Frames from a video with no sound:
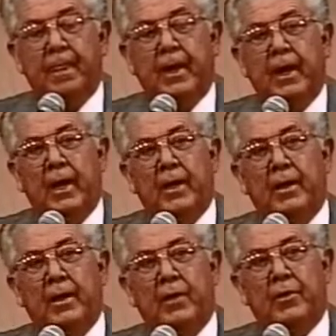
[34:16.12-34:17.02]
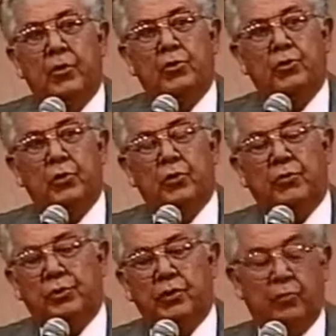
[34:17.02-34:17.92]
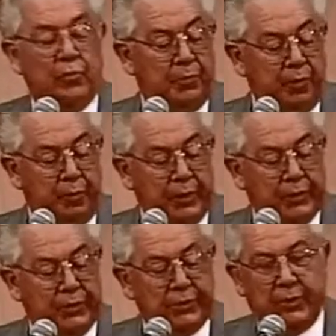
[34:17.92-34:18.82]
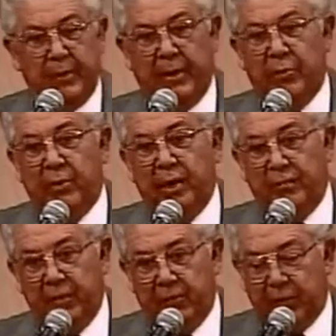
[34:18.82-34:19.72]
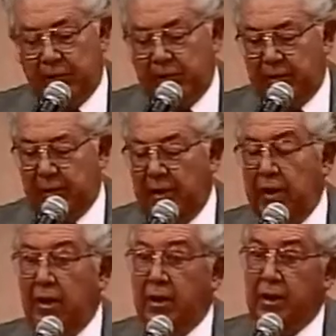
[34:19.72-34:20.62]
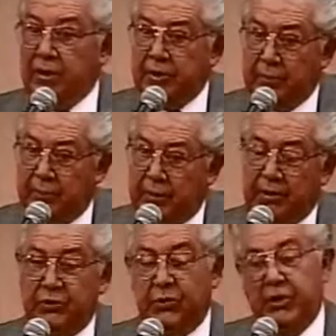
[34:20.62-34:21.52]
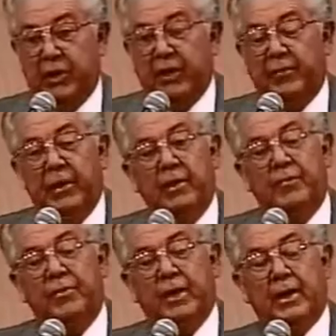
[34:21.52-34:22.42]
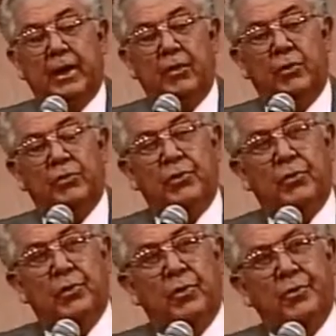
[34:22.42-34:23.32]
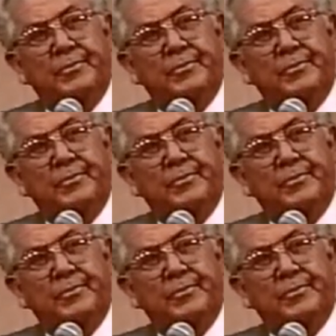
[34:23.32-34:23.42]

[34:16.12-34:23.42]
and uh, those who don't serve on the Appropriations Committee would have difficulty unless they put a concerted effort into finding out what's going on.